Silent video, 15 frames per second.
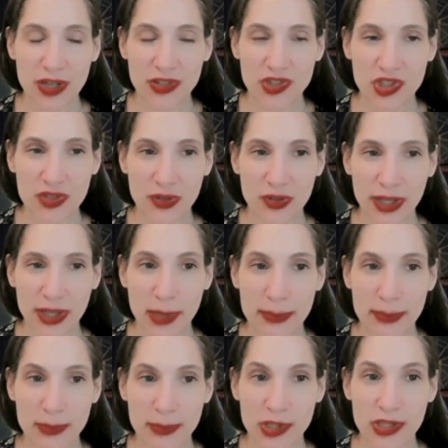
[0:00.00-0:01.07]
not just for a
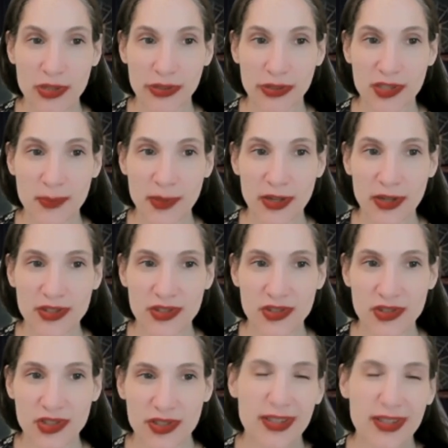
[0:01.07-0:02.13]
paper to-do list, but also
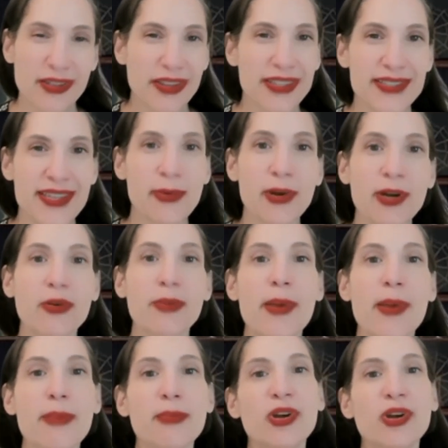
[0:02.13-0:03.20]
just little things I want to
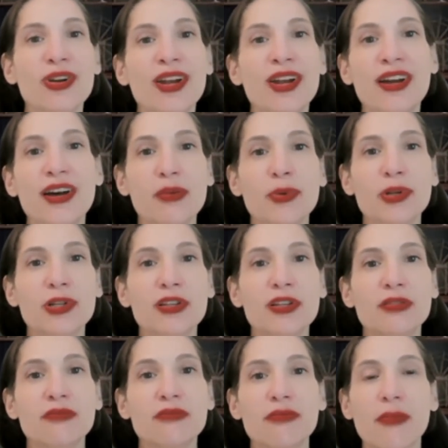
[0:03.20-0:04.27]
remember. I'll put a
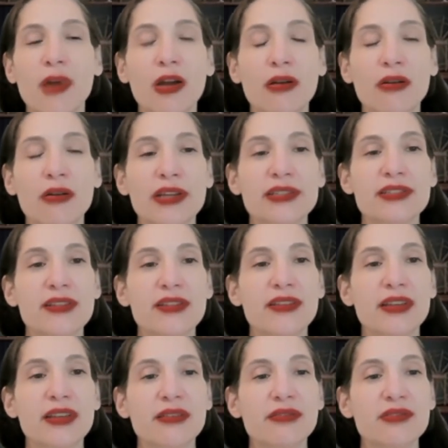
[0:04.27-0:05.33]
little heart next to
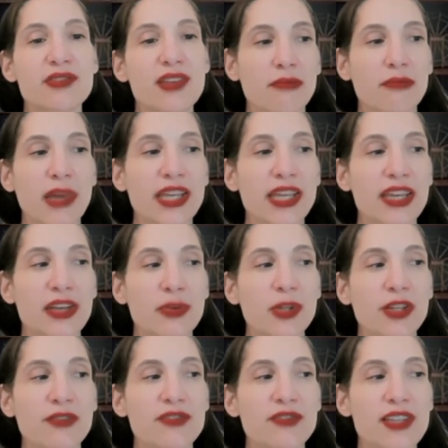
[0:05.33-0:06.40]
things. My kid
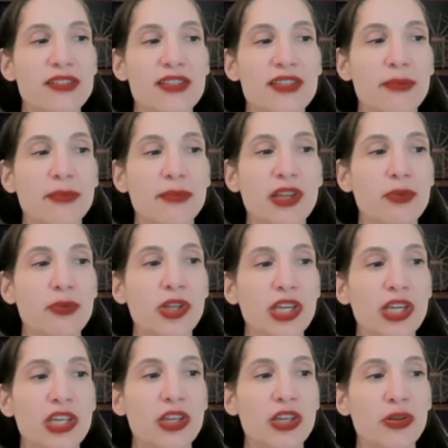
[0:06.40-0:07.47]
will have said something
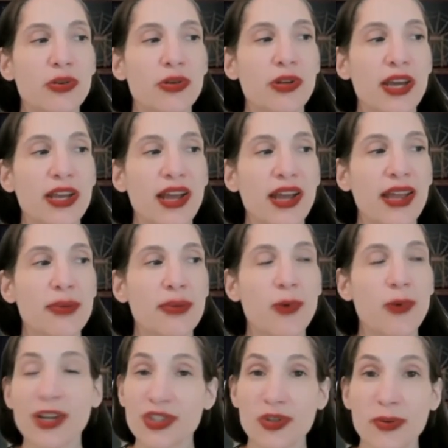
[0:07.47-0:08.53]
really cute and I
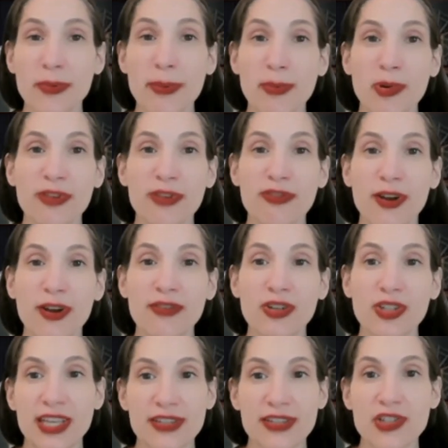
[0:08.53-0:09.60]
want to remember it
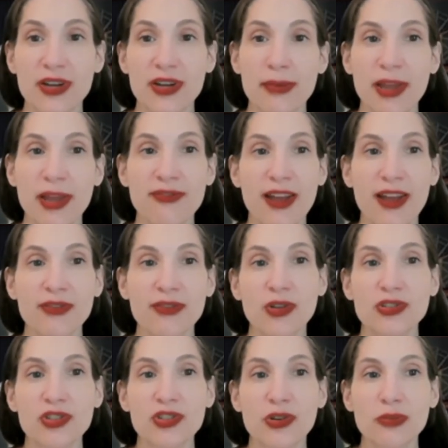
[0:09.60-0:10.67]
forever. Yesterday, my
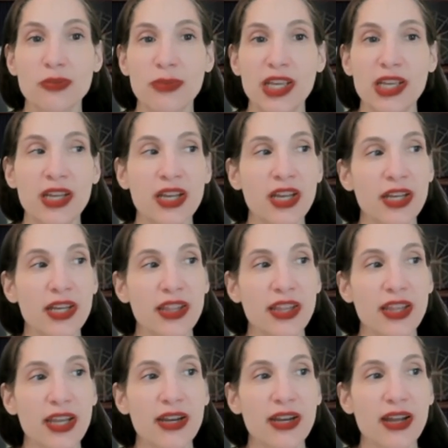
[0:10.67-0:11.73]
5-year-old told me
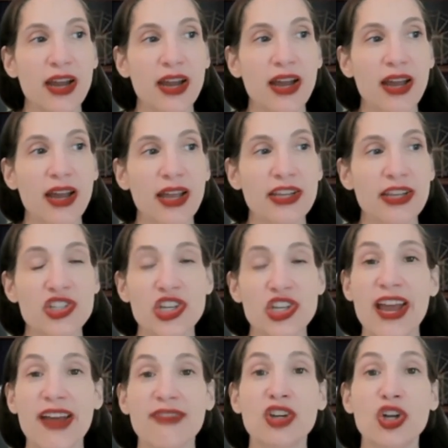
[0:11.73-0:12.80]
that I should
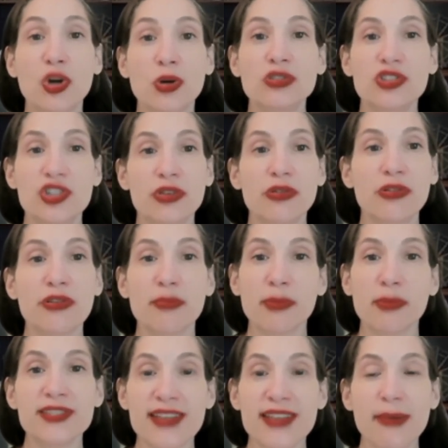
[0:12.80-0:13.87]
have a gold tooth
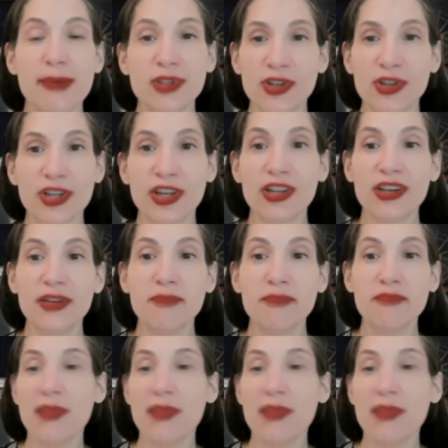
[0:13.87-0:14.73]
because that would look good.